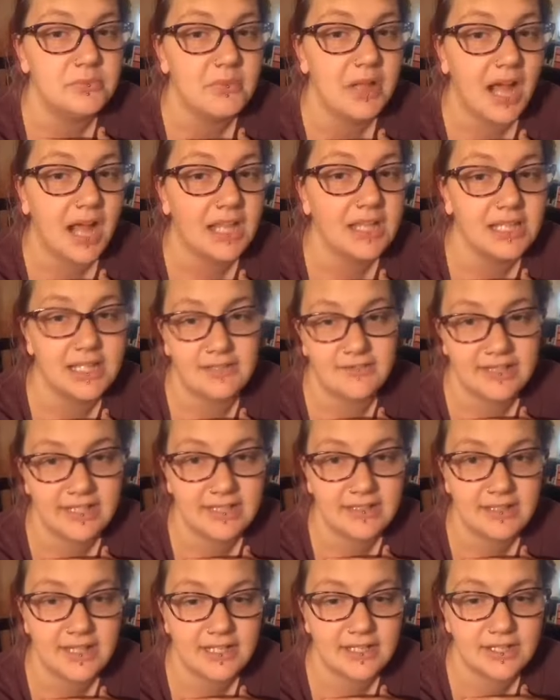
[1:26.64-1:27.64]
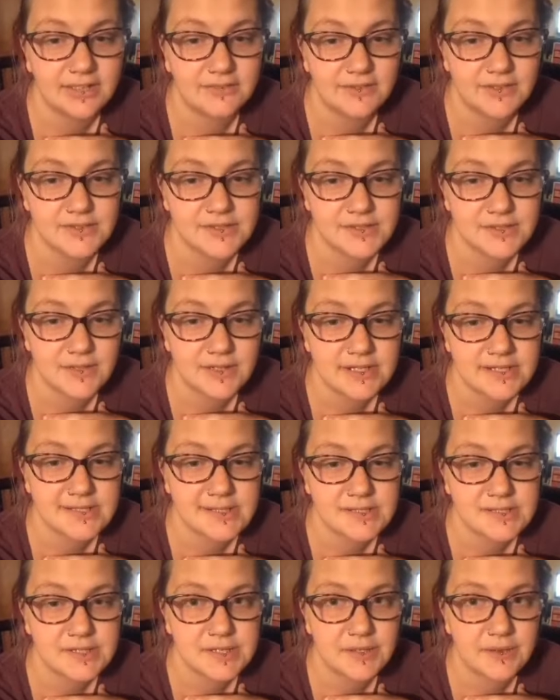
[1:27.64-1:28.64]
I love it. I love rose
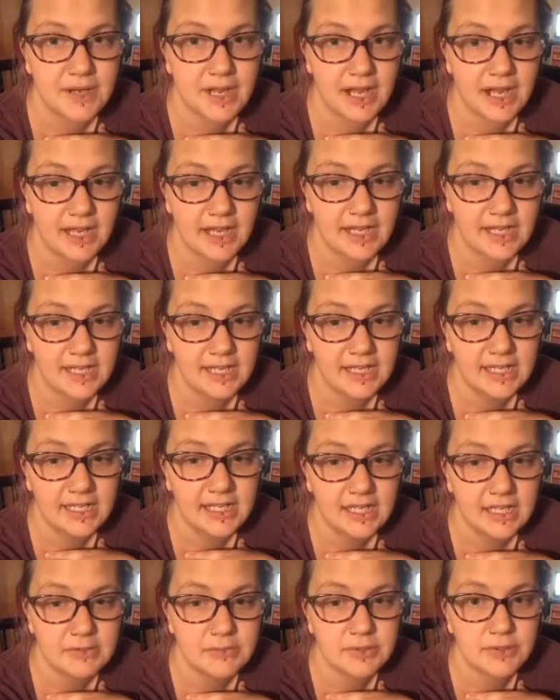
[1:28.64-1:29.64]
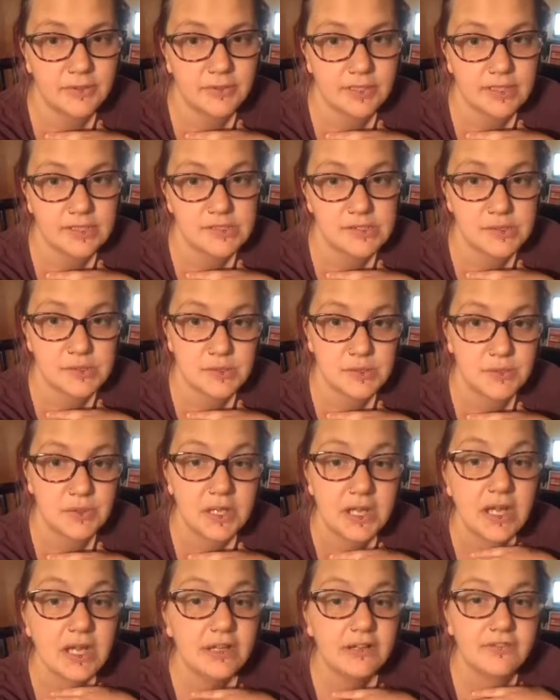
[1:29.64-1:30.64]
quartz. So I am going to
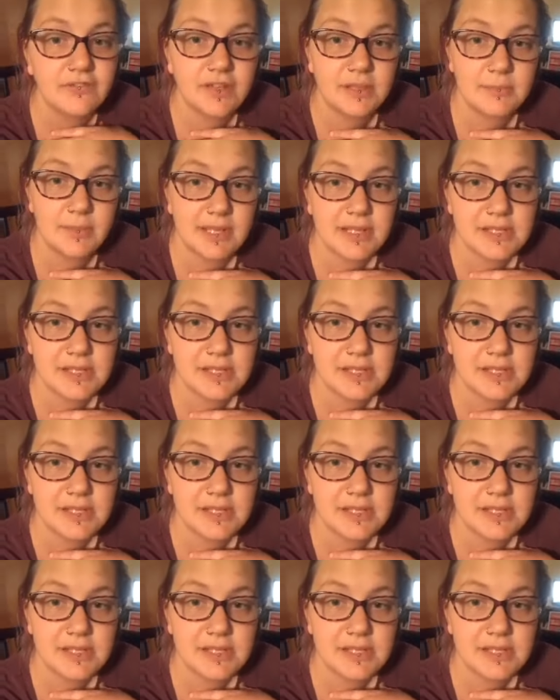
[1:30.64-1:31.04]
flip my